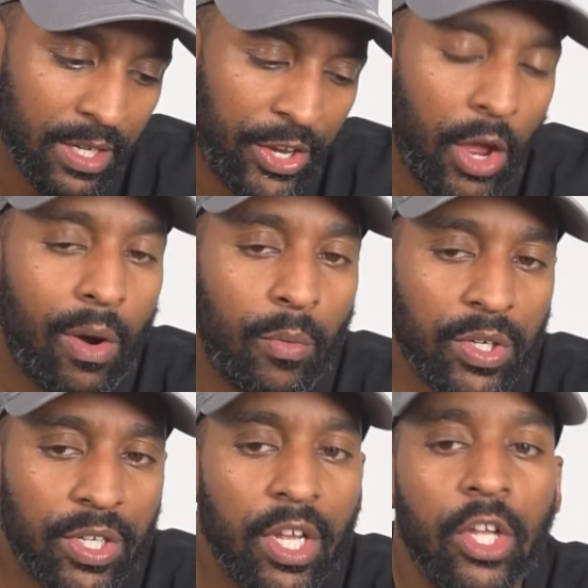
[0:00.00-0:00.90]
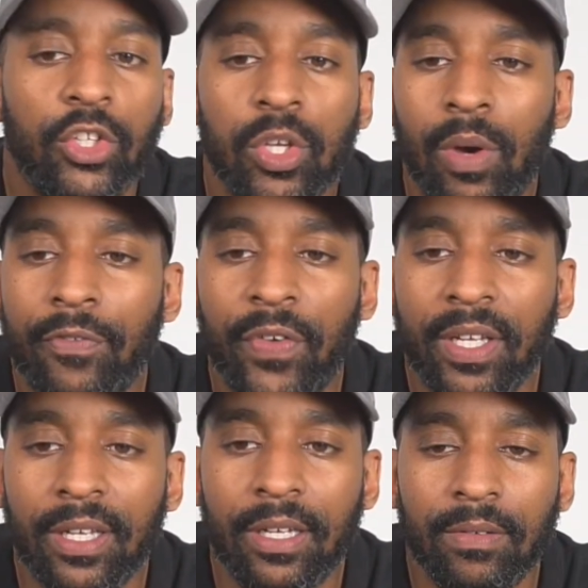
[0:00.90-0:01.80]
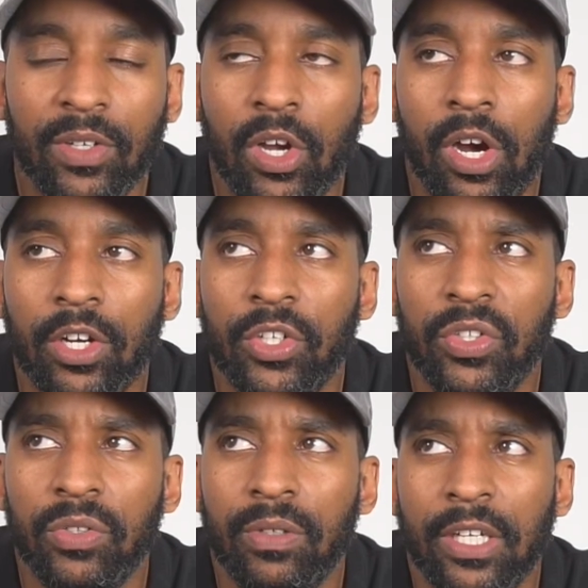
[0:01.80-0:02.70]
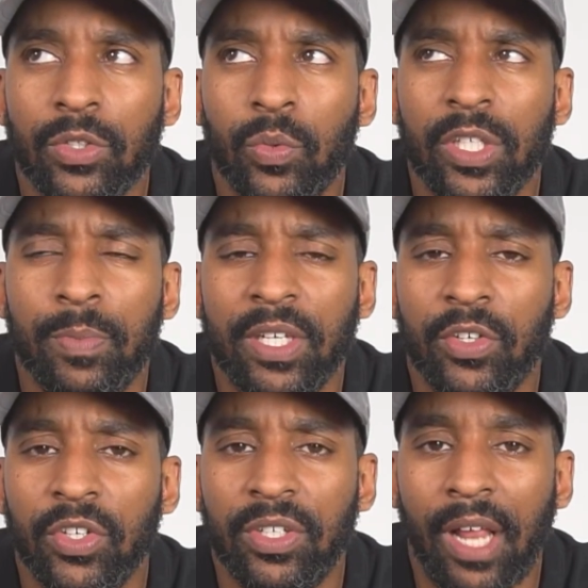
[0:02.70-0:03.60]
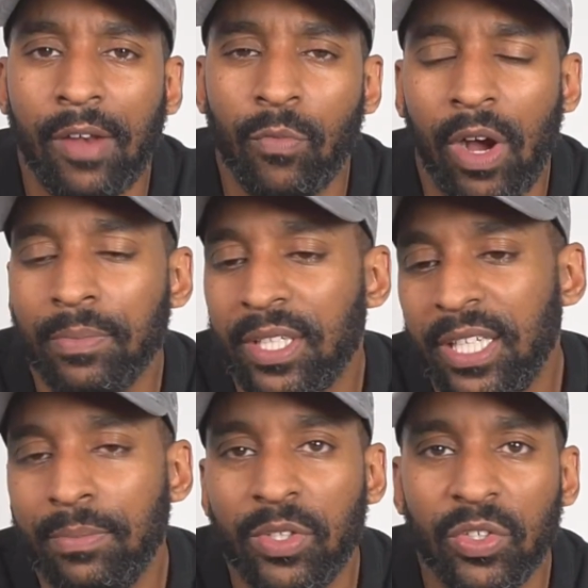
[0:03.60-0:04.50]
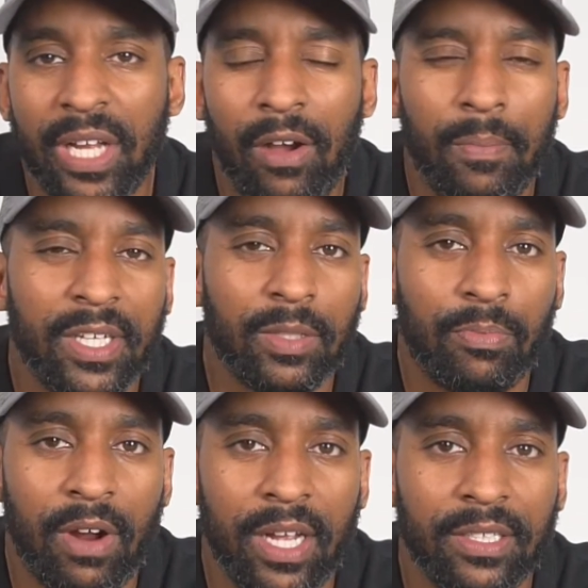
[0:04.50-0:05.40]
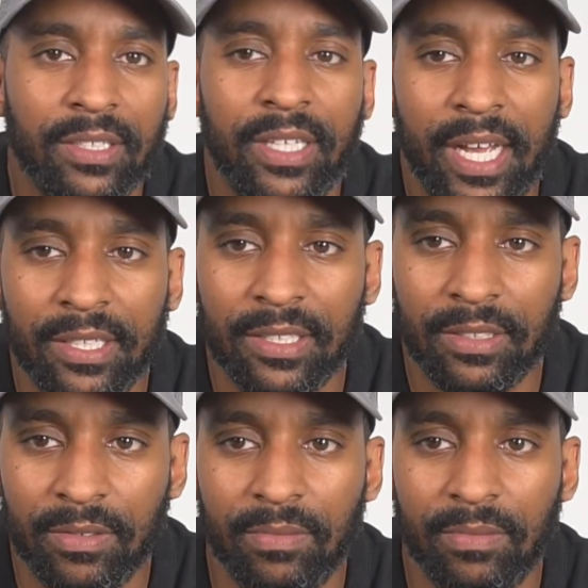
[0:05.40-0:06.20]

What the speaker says: No, I wouldn't. Do I think that Lukaku has always been good and what I'm seeing him do now, am I surprised? Yes.